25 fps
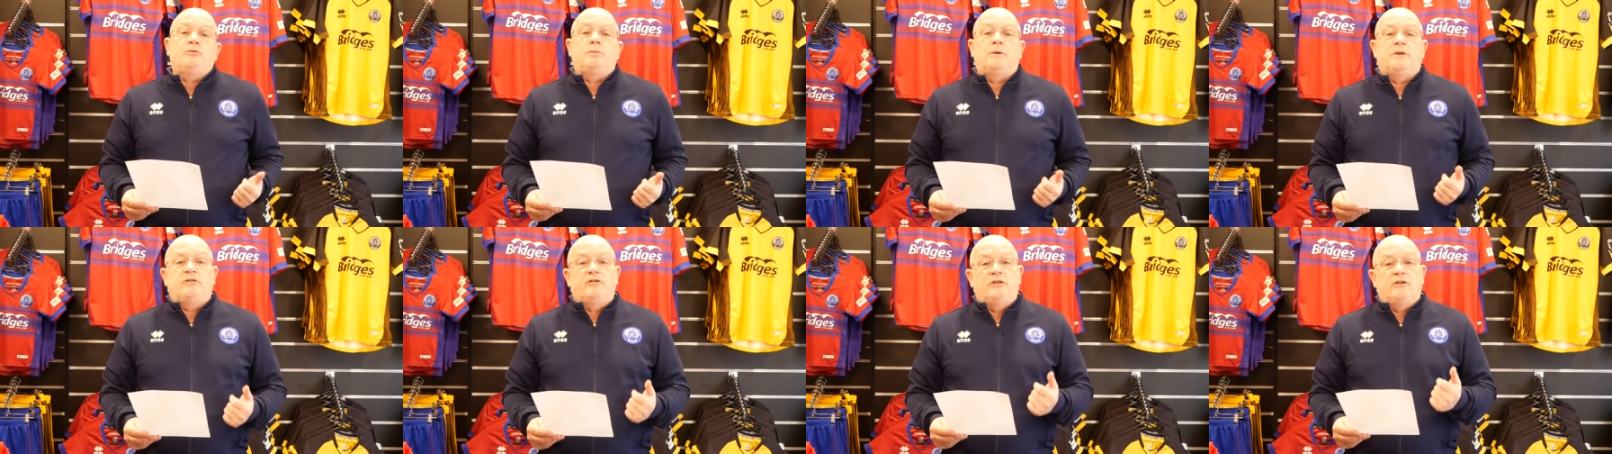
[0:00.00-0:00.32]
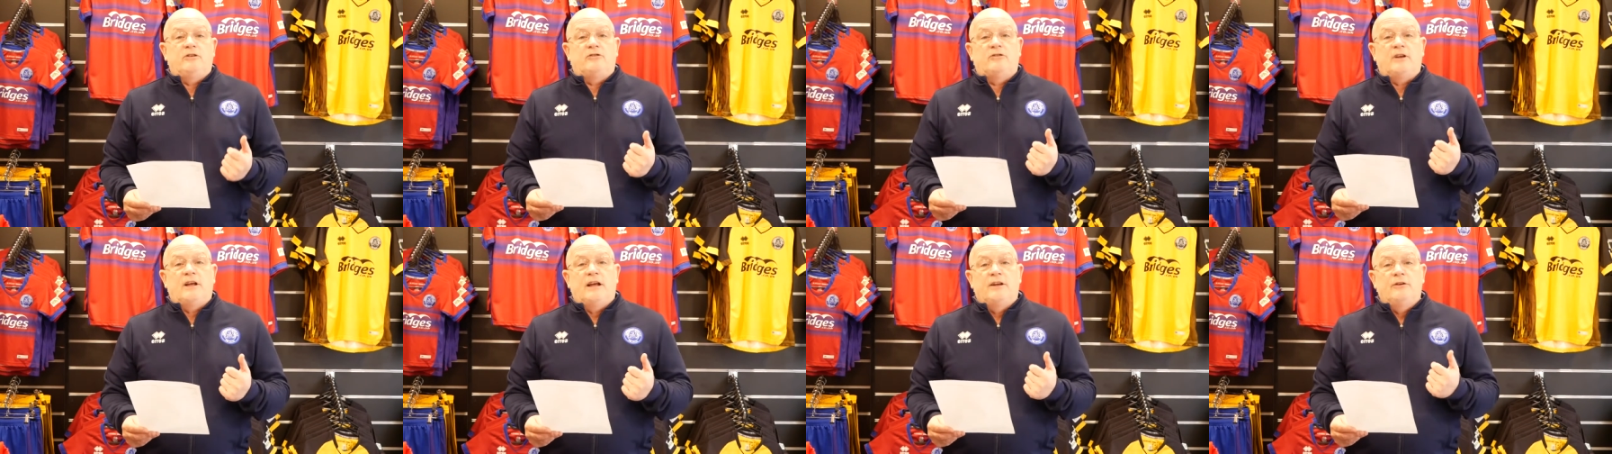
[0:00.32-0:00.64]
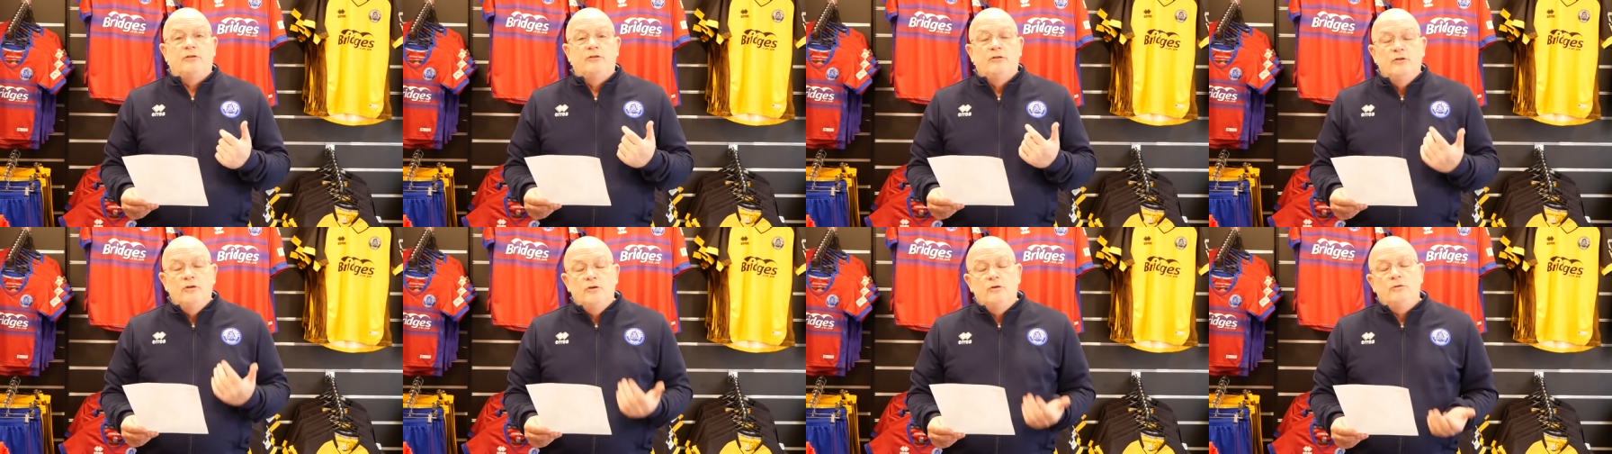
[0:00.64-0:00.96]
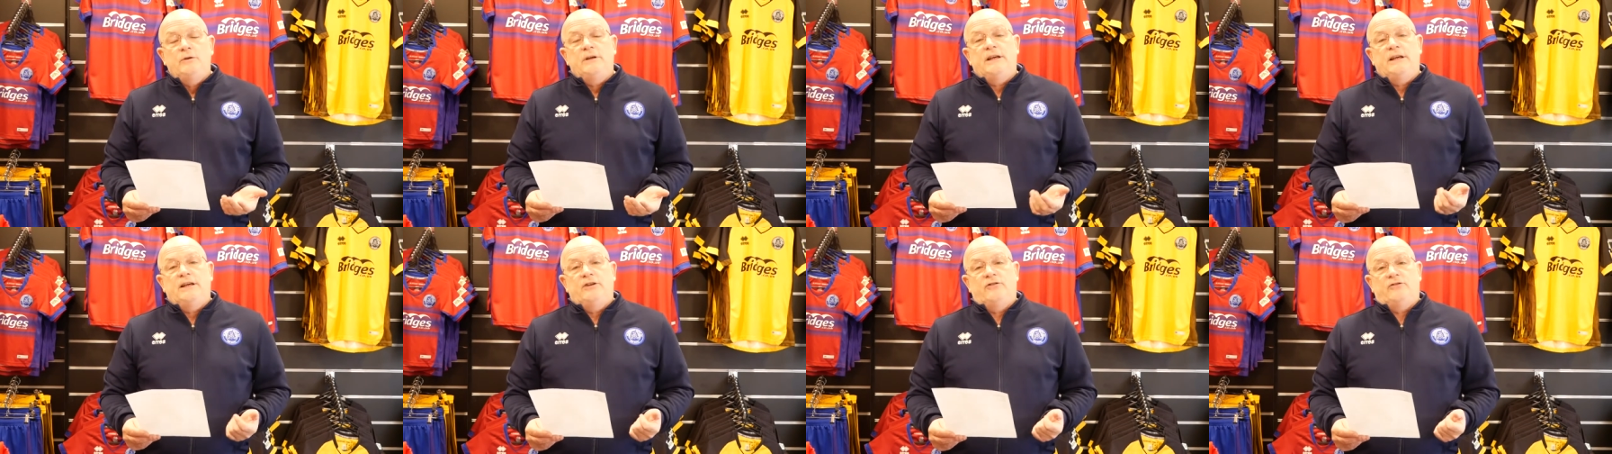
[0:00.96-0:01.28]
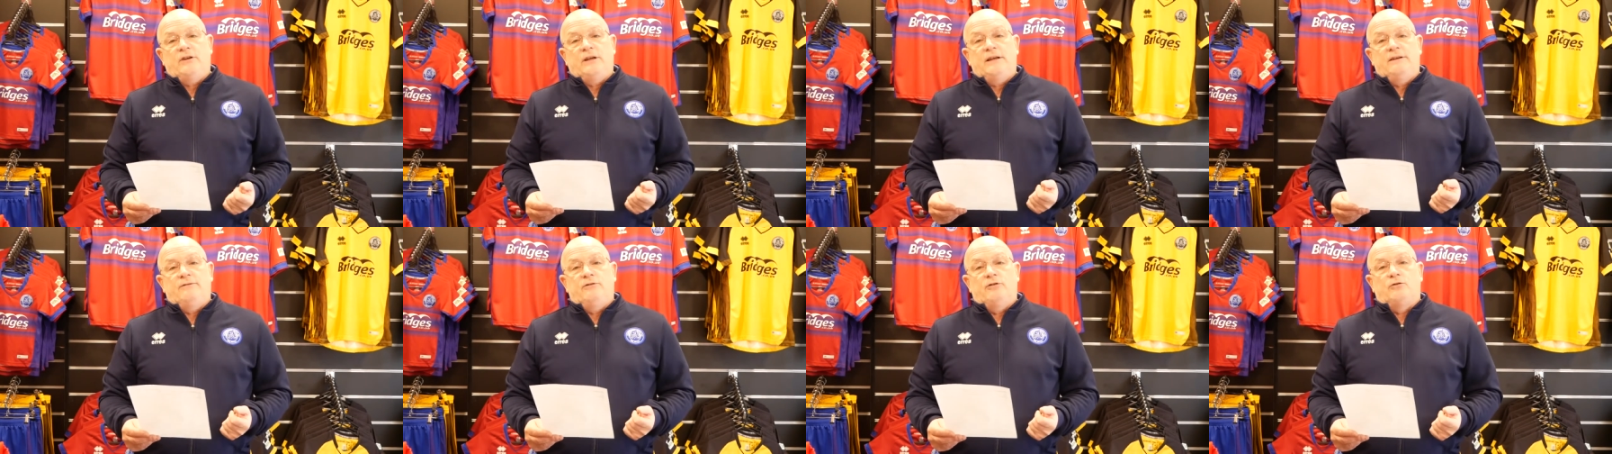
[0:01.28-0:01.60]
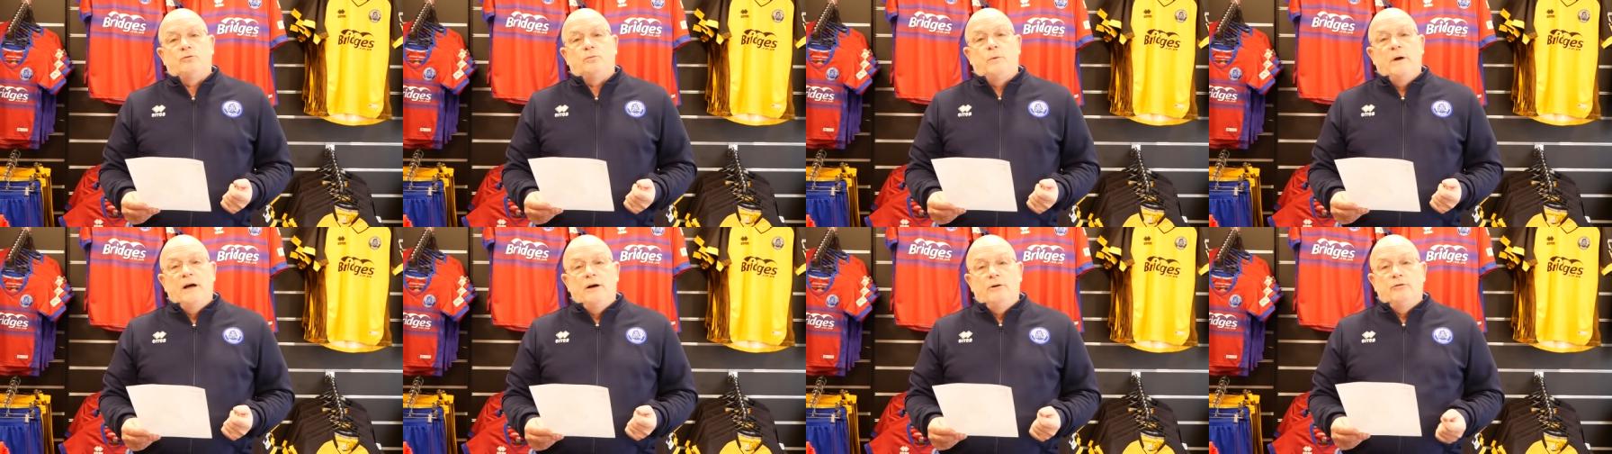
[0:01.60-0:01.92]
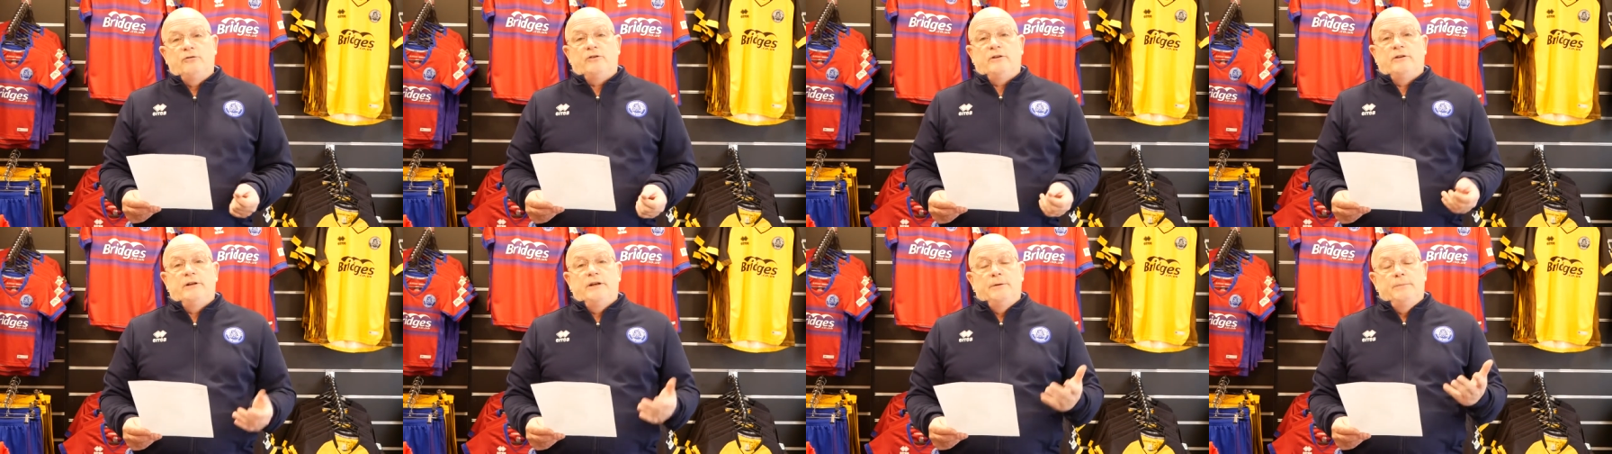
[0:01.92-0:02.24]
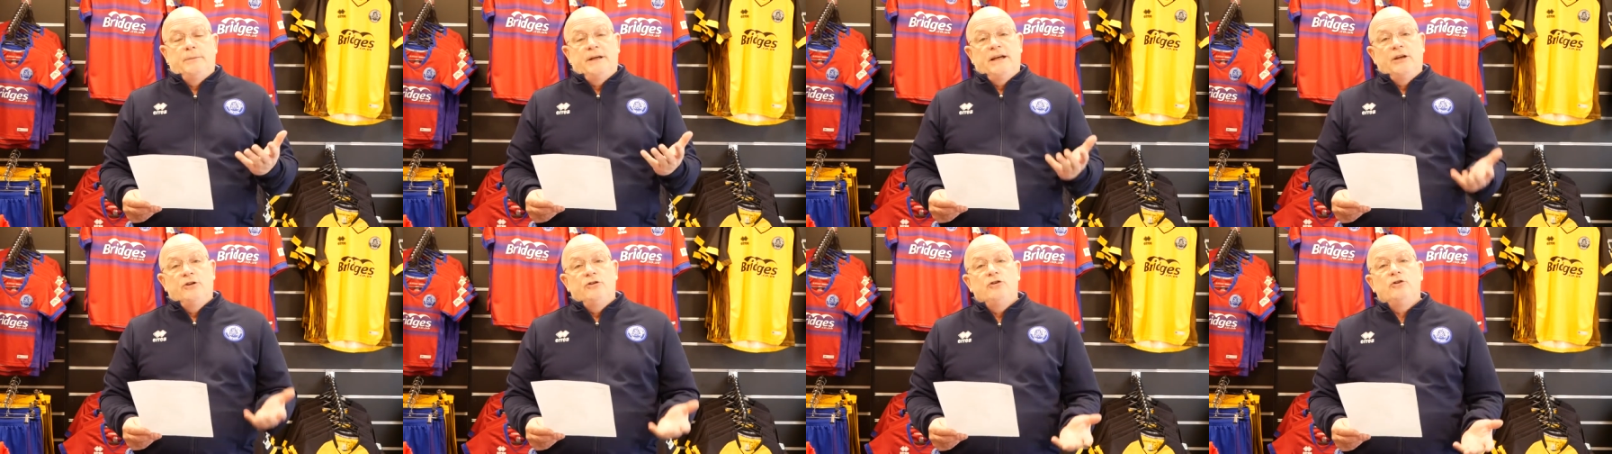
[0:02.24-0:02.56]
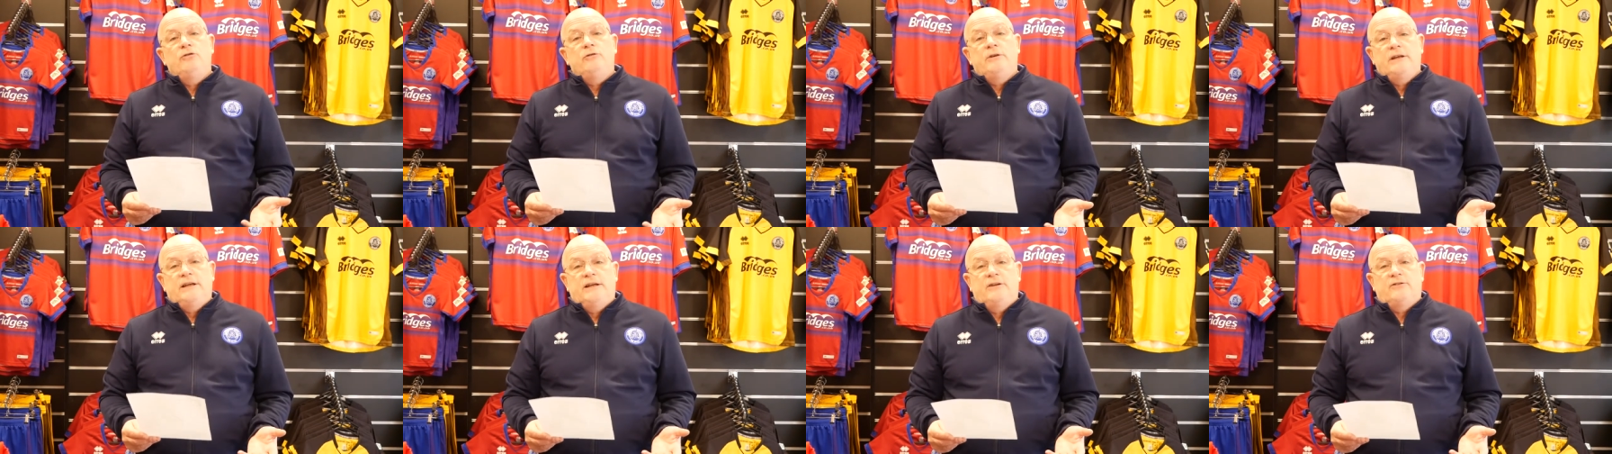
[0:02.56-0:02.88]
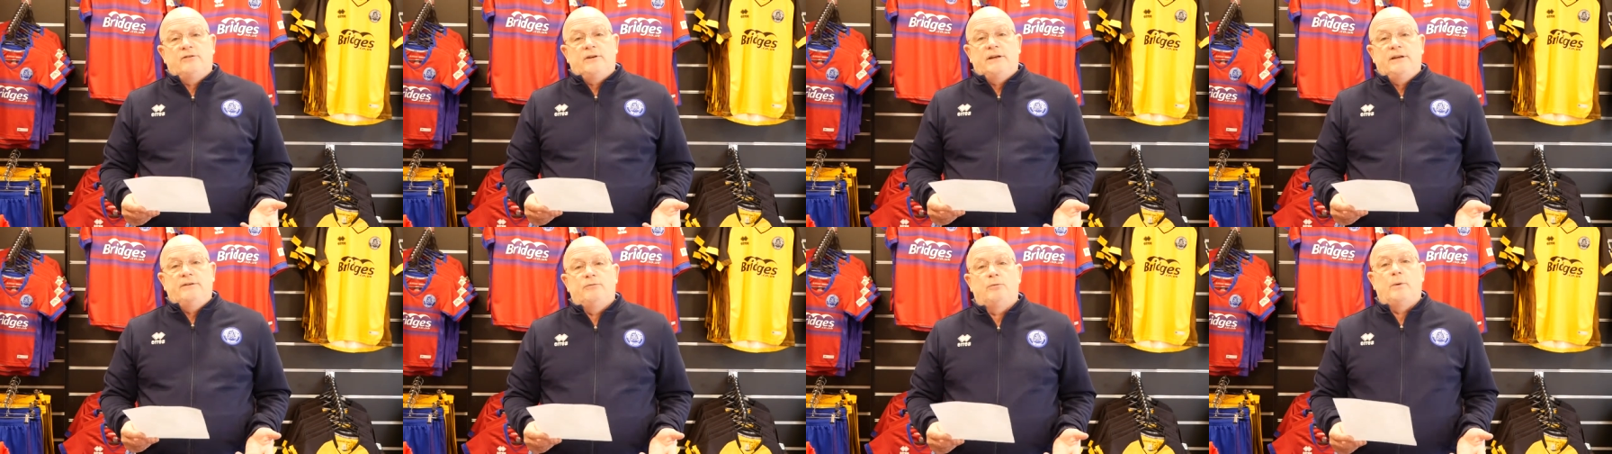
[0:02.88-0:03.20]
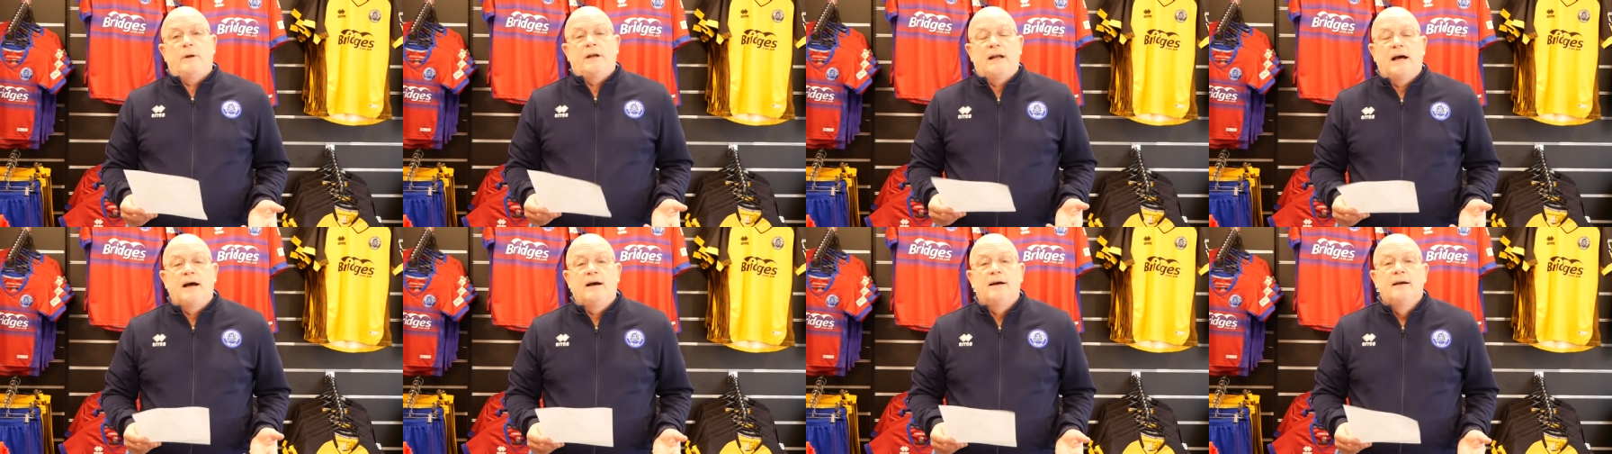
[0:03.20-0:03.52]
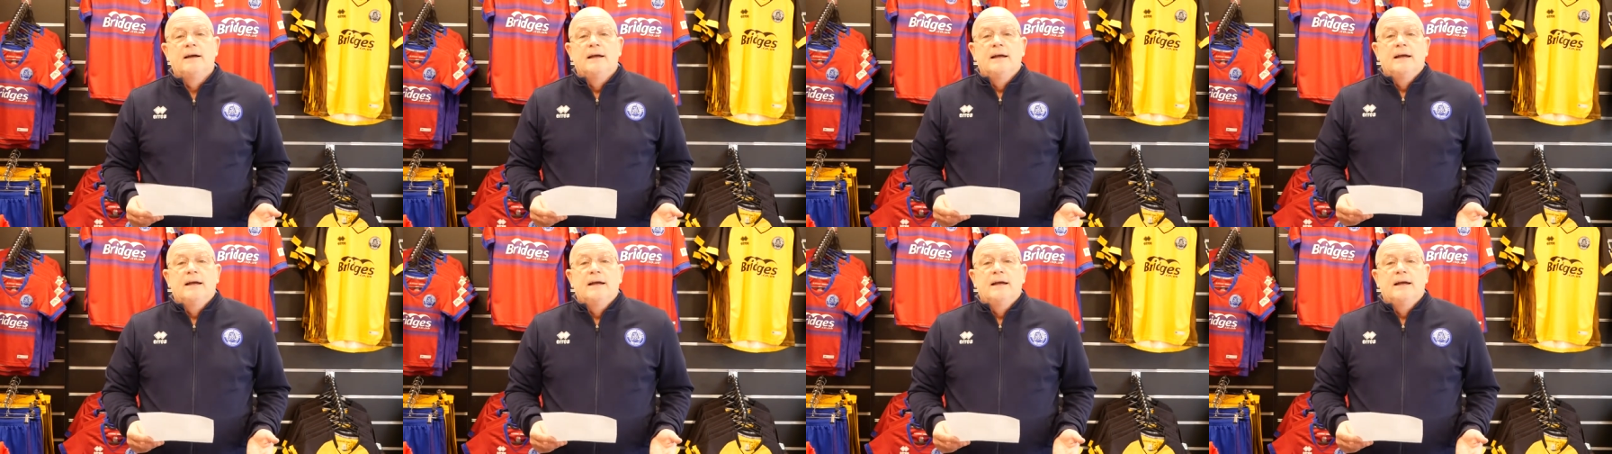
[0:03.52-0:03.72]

which is New Year's Eve as well, so there'll be a New Year's Eve winner.